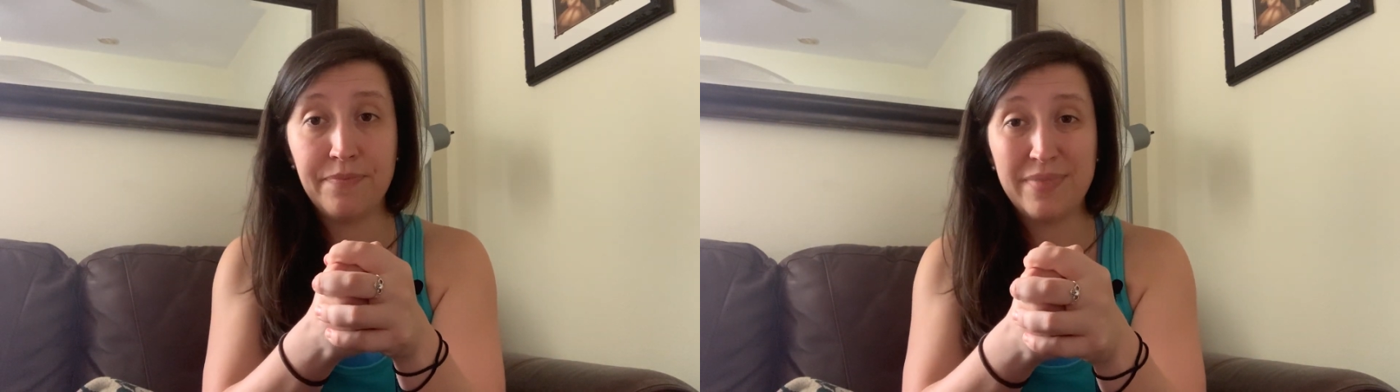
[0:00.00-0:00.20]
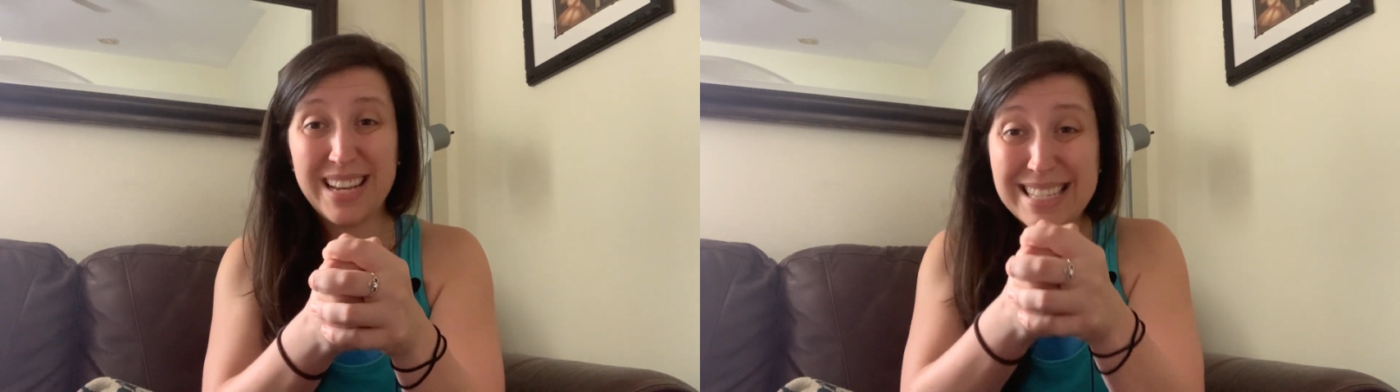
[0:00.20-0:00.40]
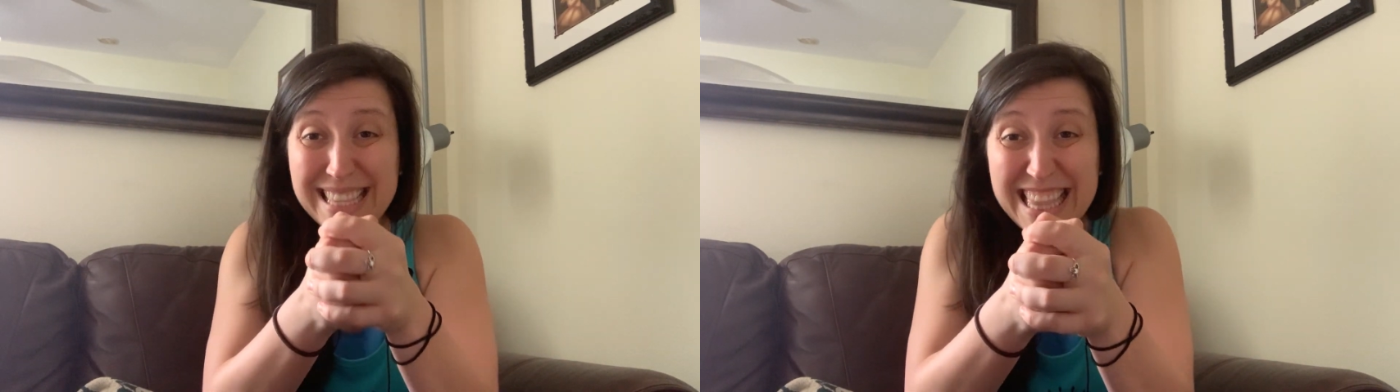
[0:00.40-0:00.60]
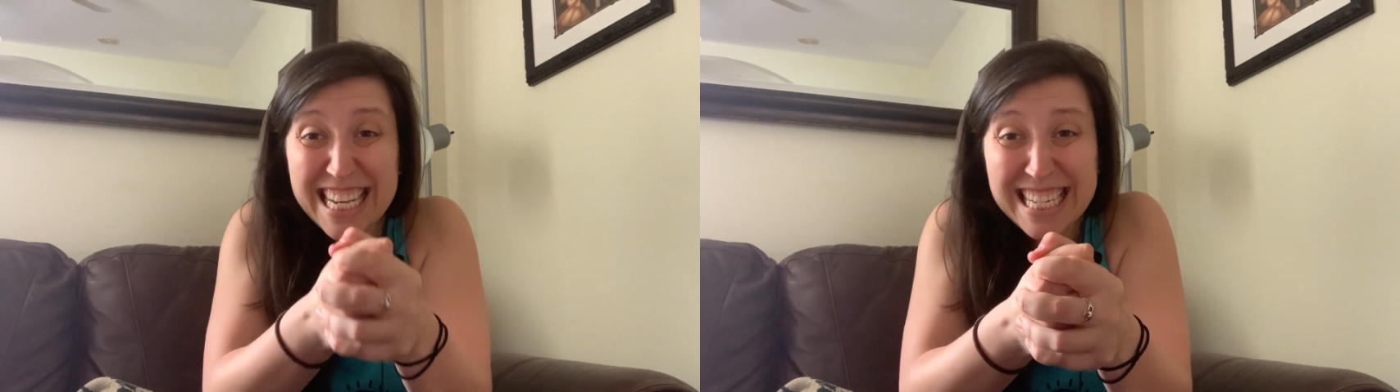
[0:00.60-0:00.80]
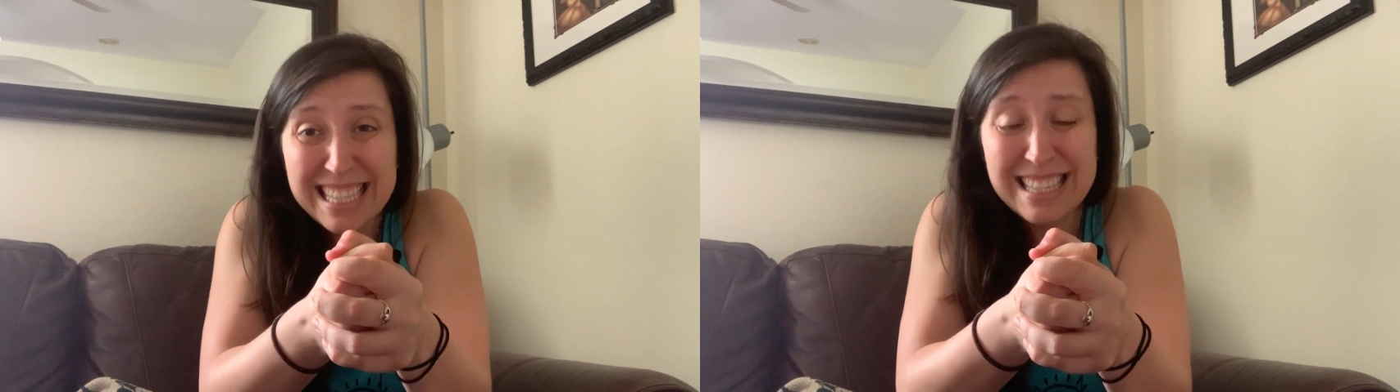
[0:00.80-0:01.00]
because
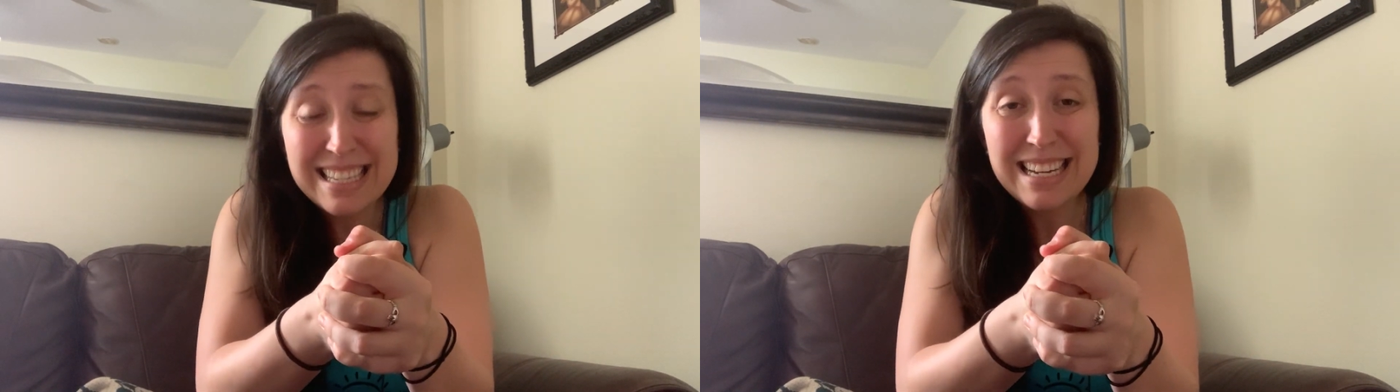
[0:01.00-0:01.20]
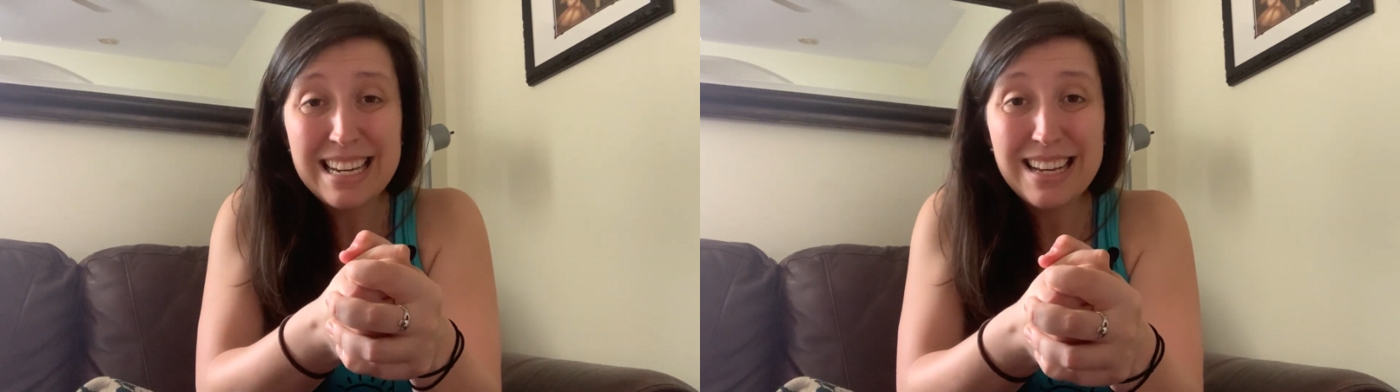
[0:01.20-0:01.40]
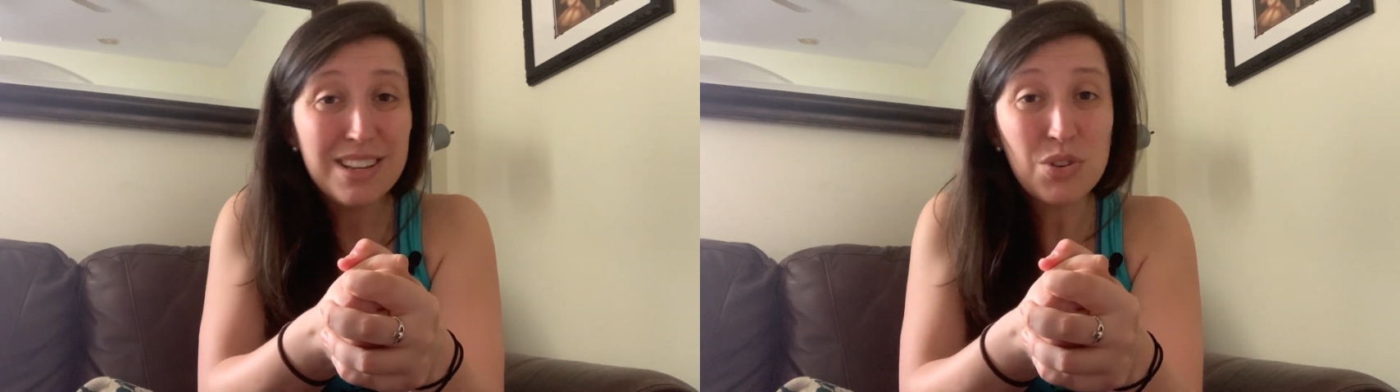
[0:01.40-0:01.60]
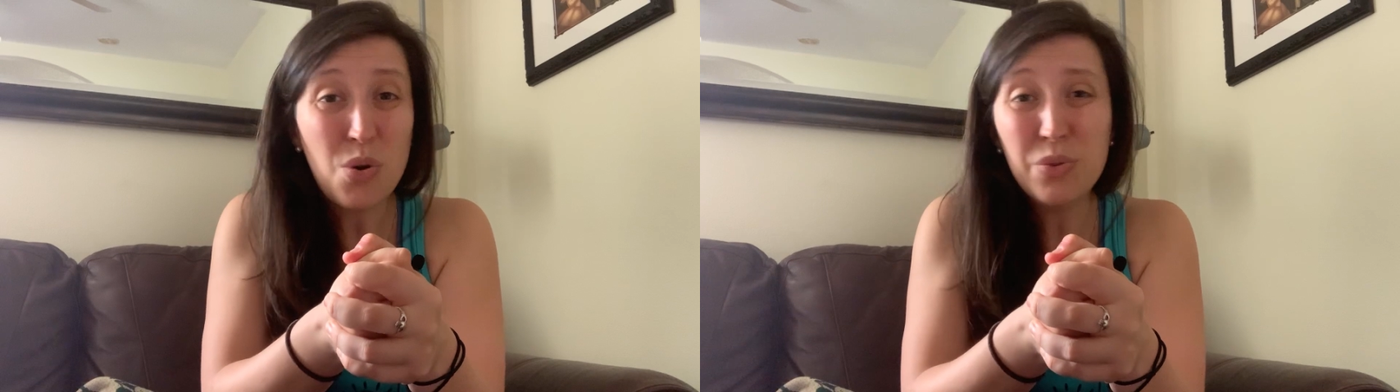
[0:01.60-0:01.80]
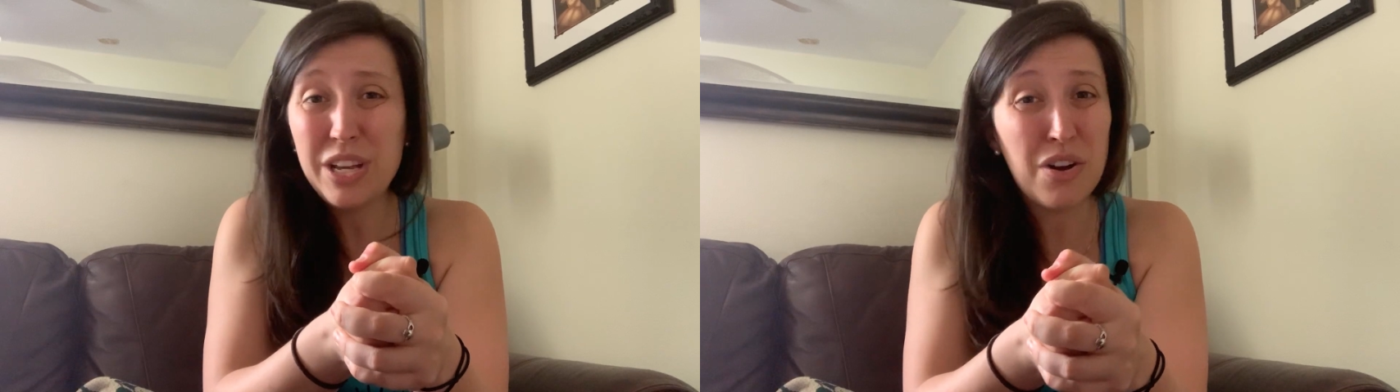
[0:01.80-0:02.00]
this is
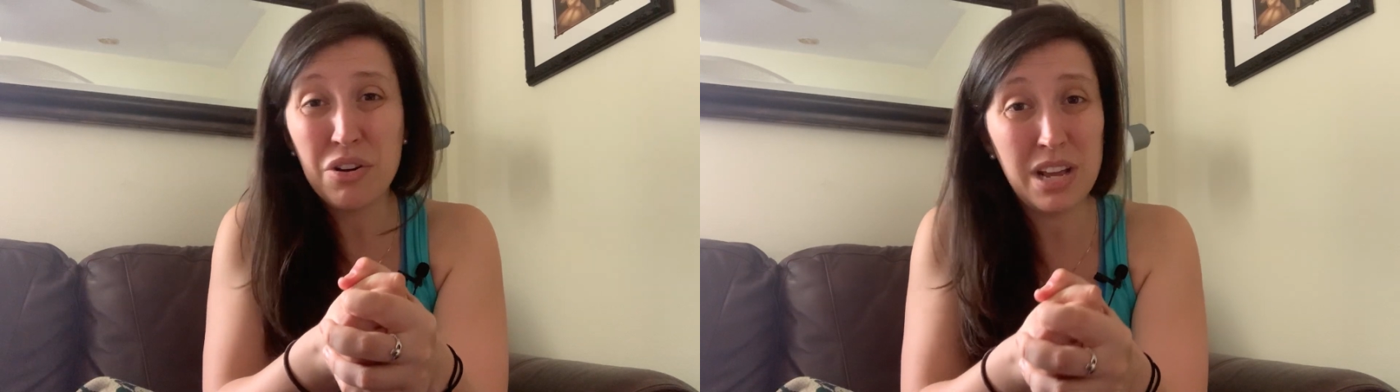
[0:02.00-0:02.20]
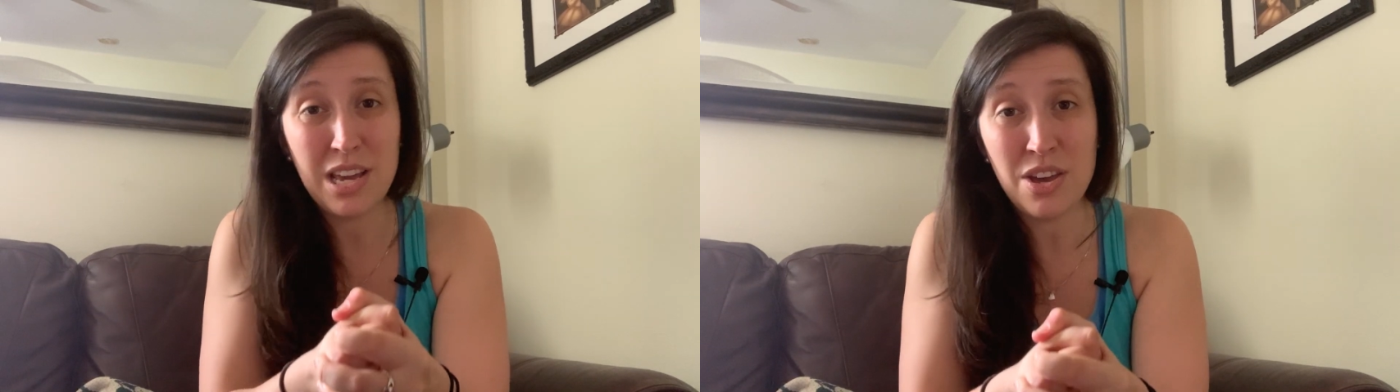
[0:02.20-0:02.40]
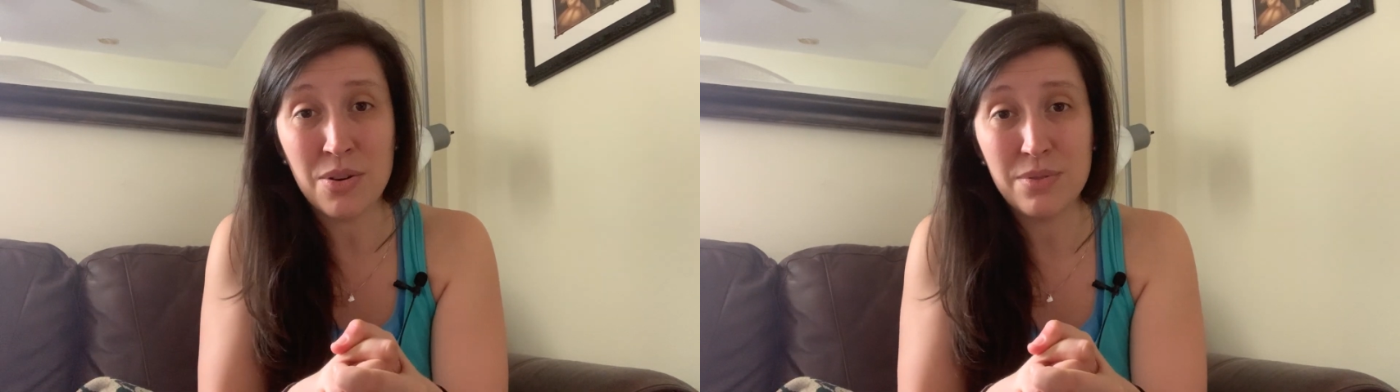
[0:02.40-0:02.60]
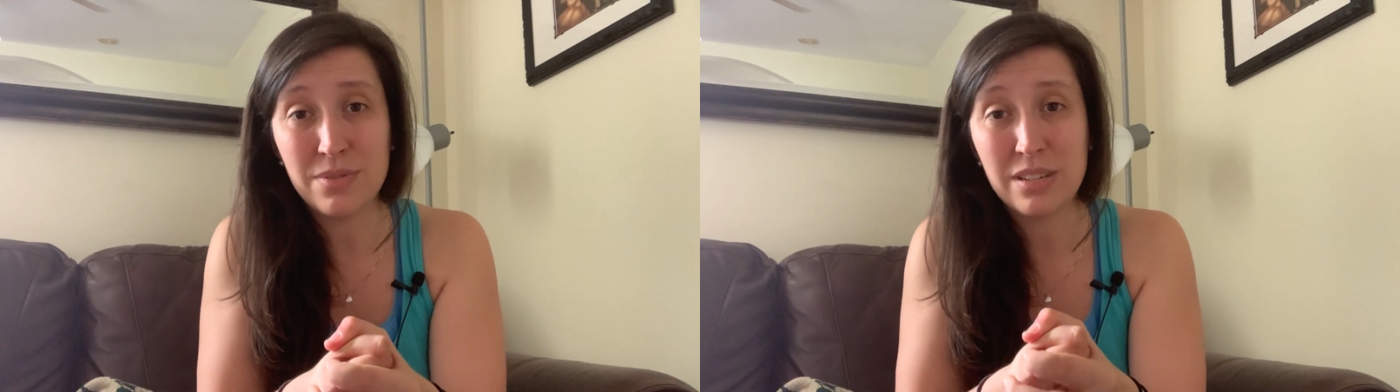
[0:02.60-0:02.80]
only hurting you.